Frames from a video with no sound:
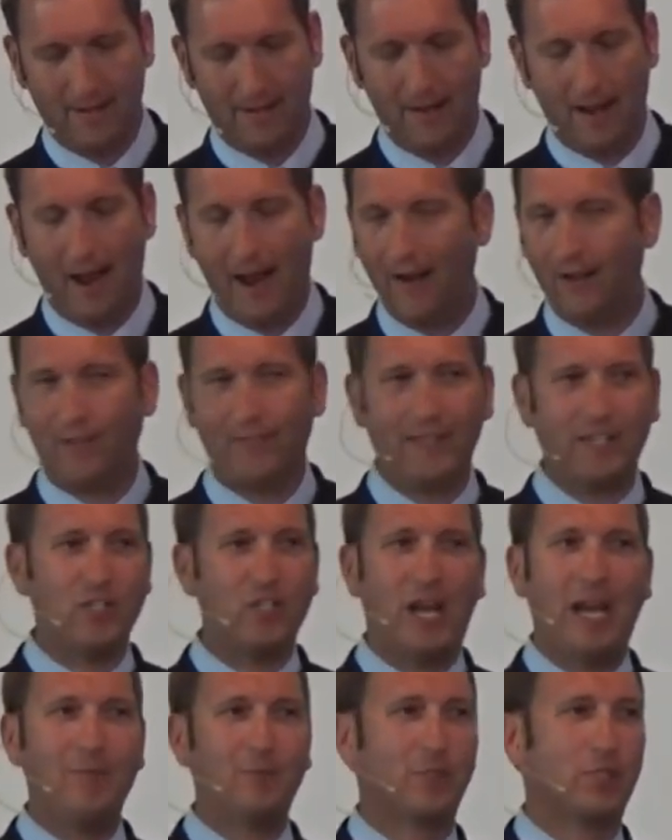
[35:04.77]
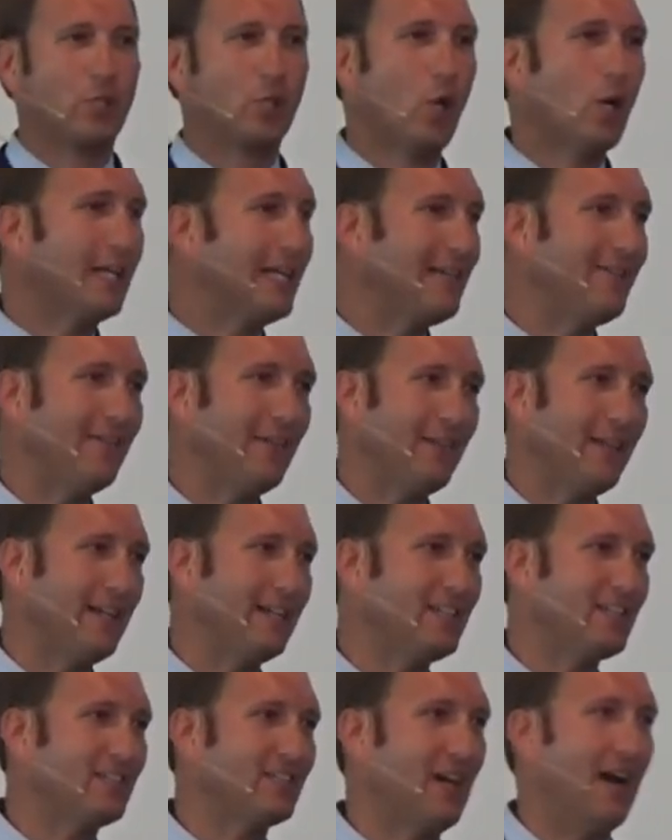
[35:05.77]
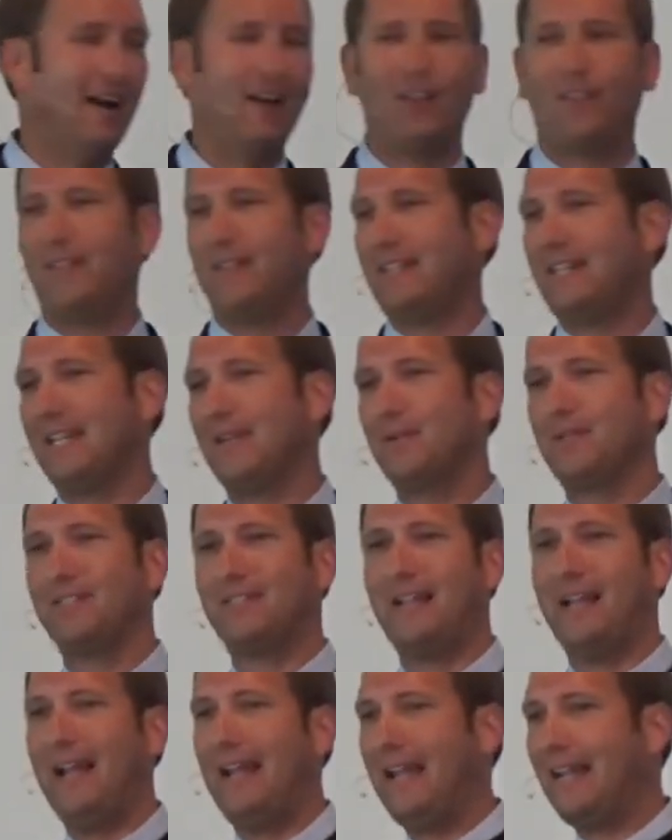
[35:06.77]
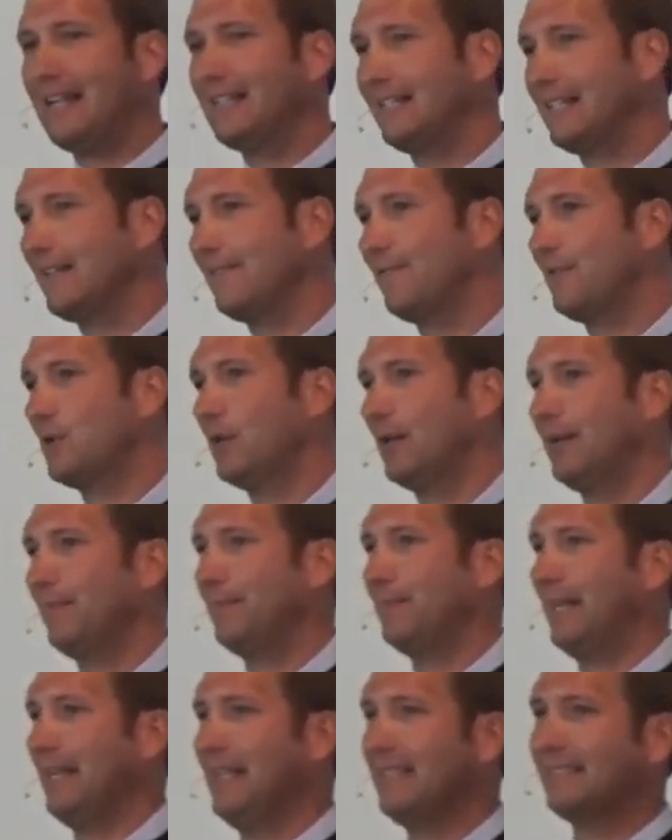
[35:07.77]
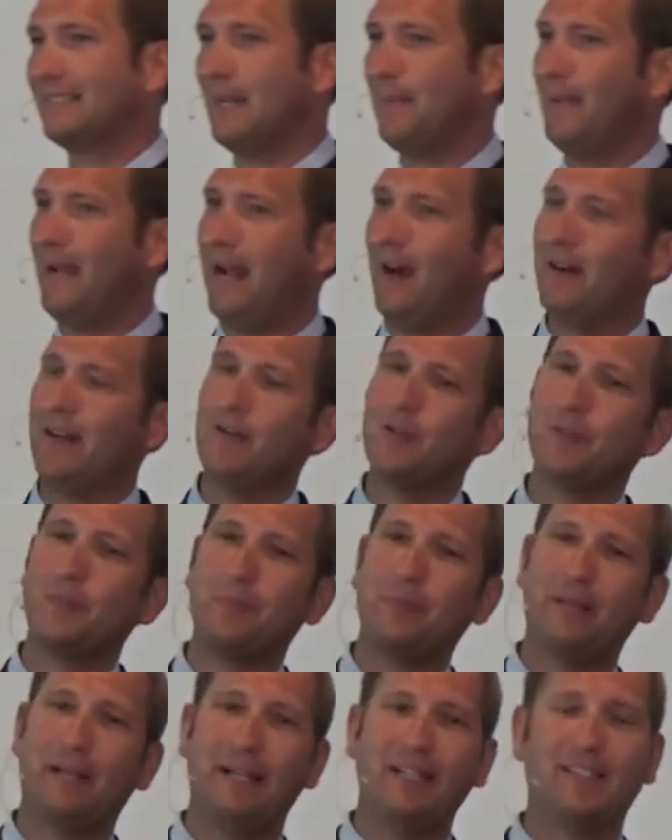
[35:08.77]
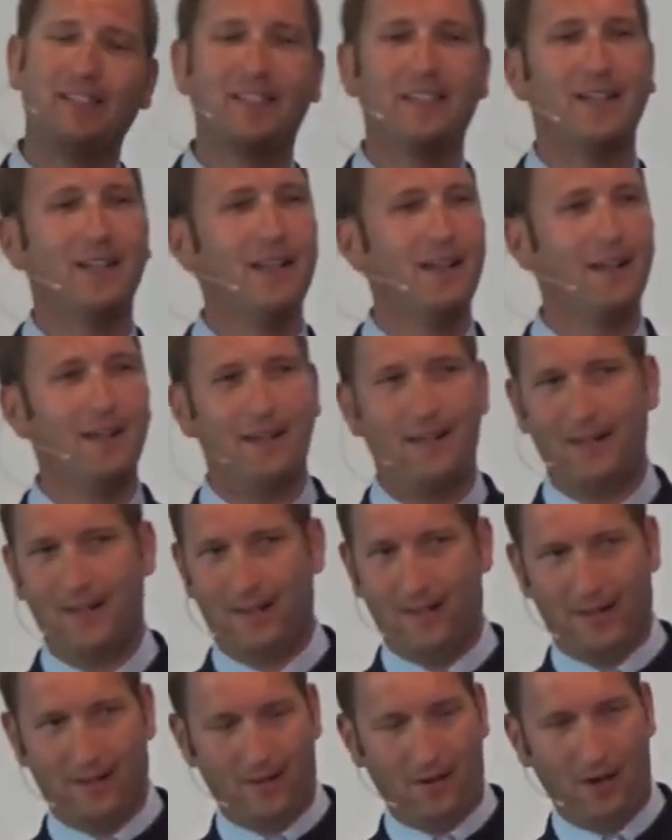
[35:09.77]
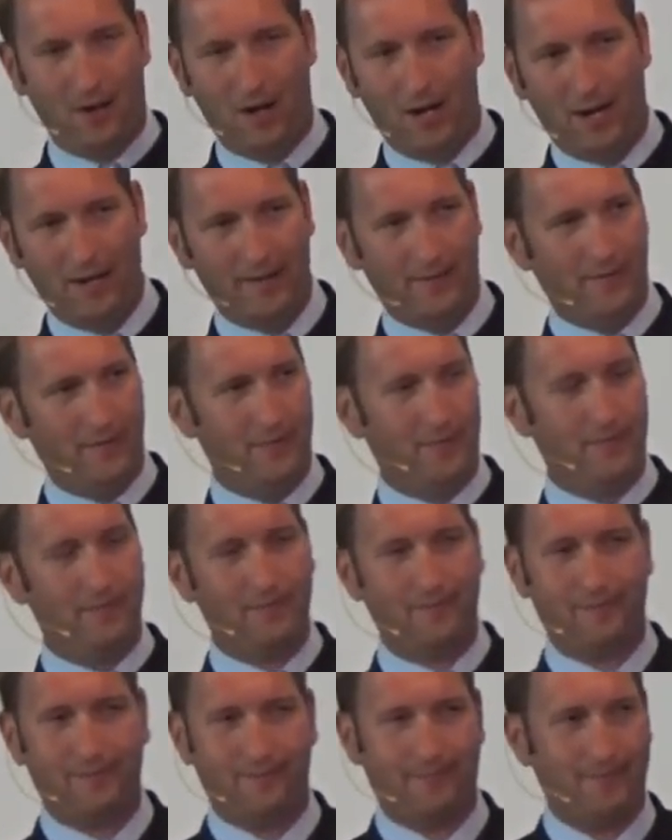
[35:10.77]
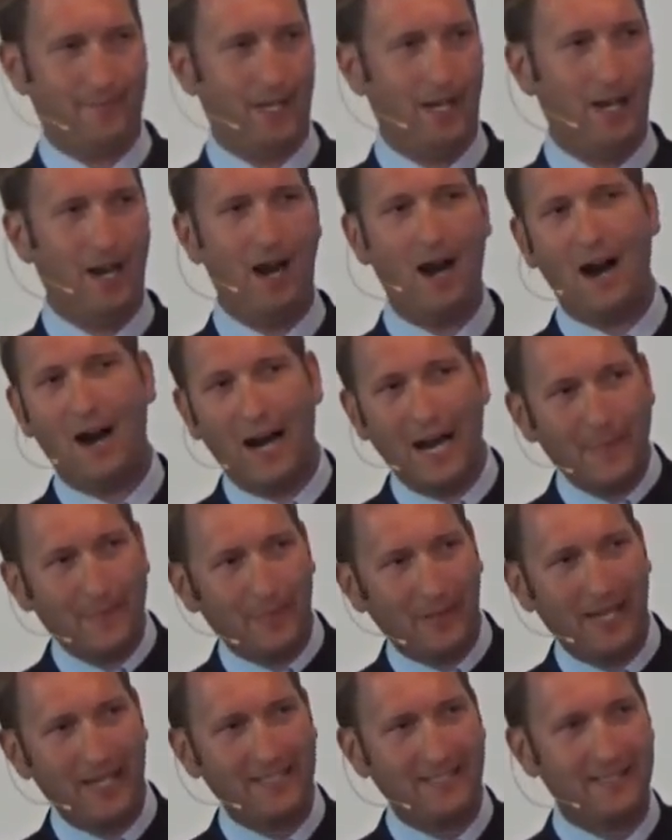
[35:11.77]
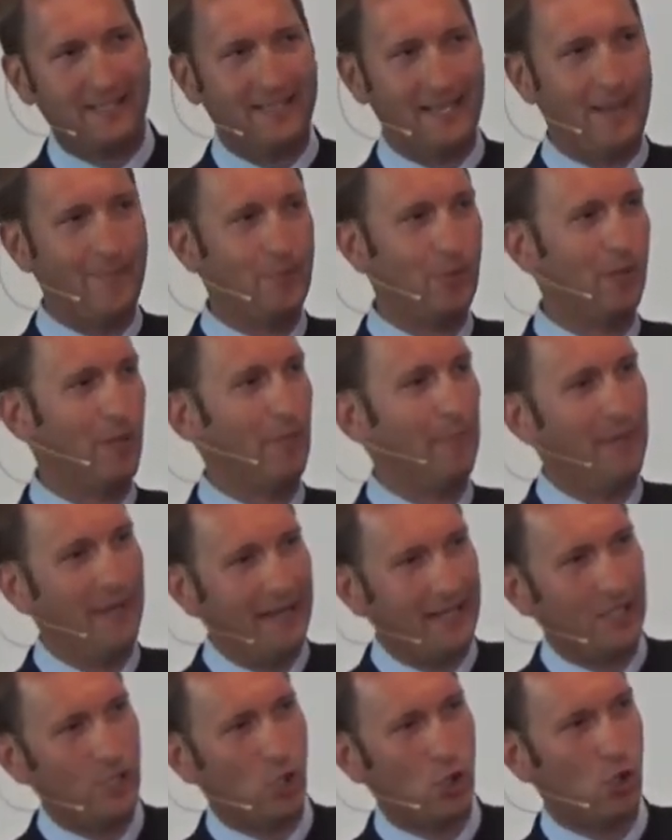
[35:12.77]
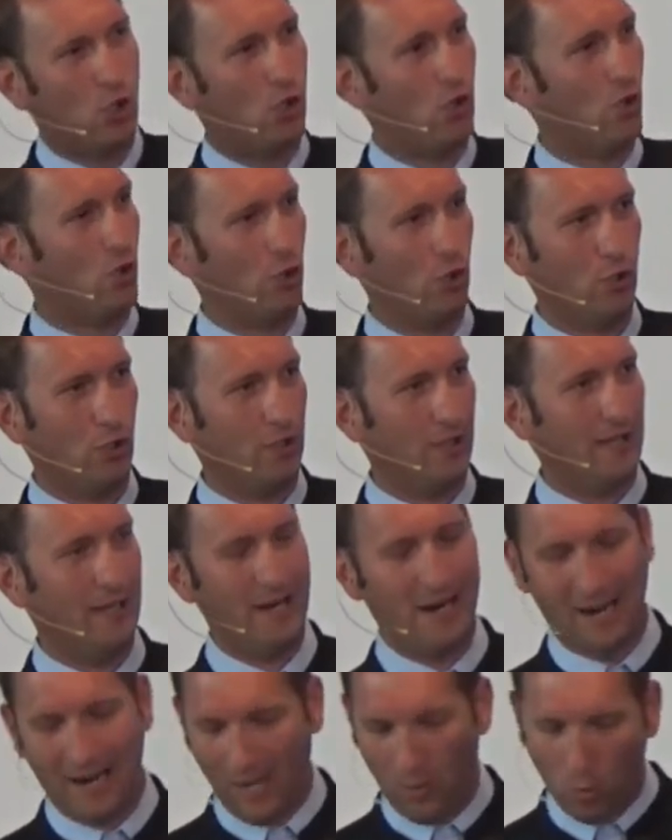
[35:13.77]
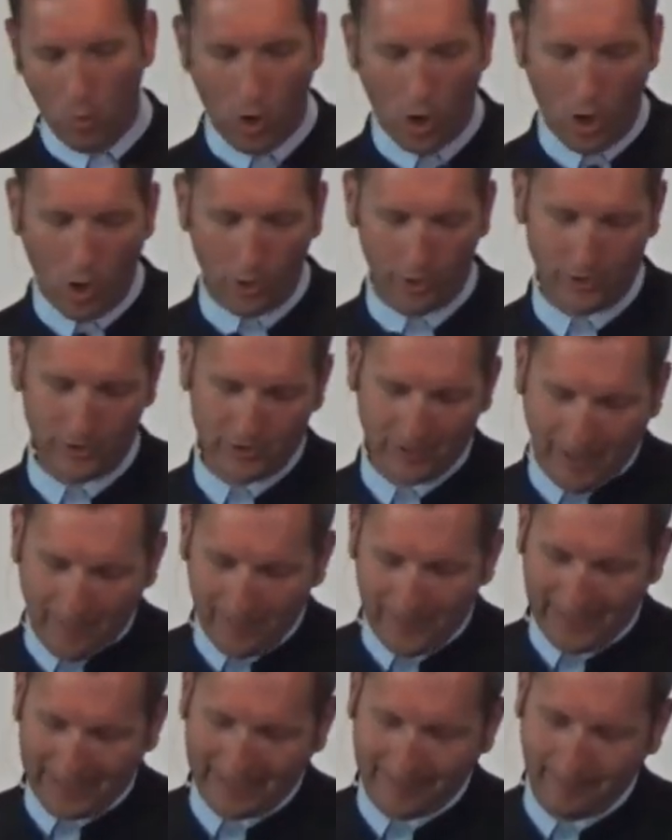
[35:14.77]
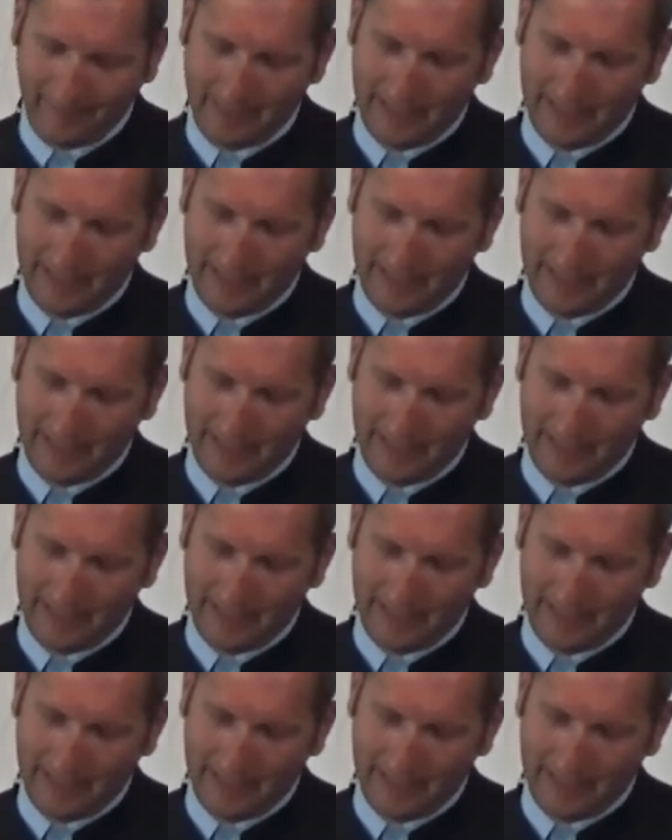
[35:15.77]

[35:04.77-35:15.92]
I don't think James was looking for this. I don't think he was angling for it, but somehow he was placed on a high place of the temple, the pinnacle or a high wall or something,